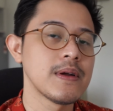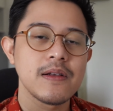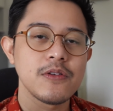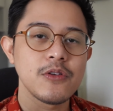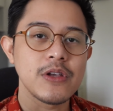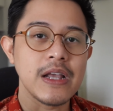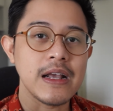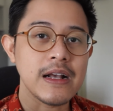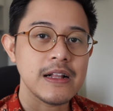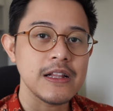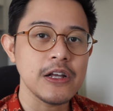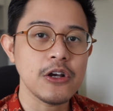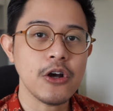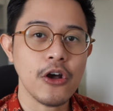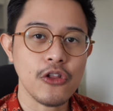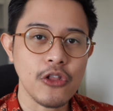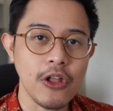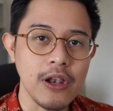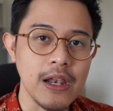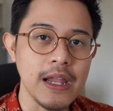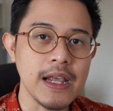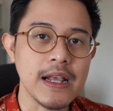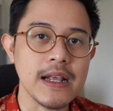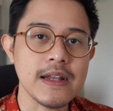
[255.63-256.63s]
You can click on
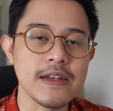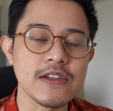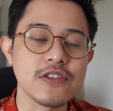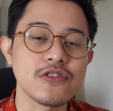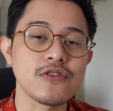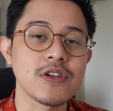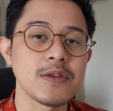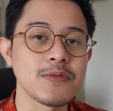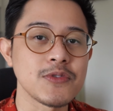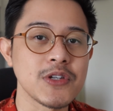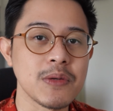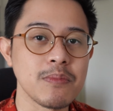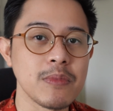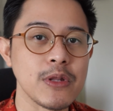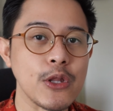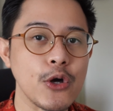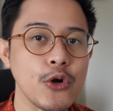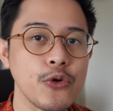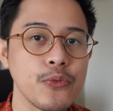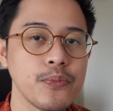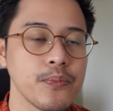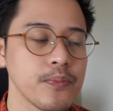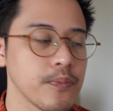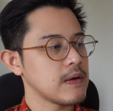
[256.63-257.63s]
the link description below.